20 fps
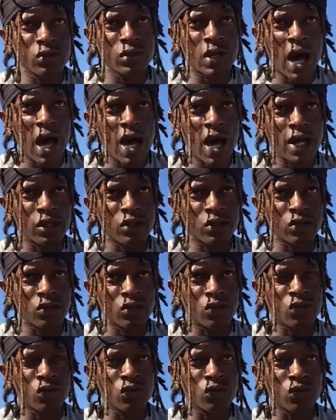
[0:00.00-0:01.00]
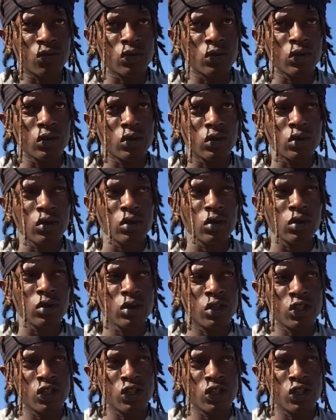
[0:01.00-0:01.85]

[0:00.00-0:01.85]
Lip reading: guide you through the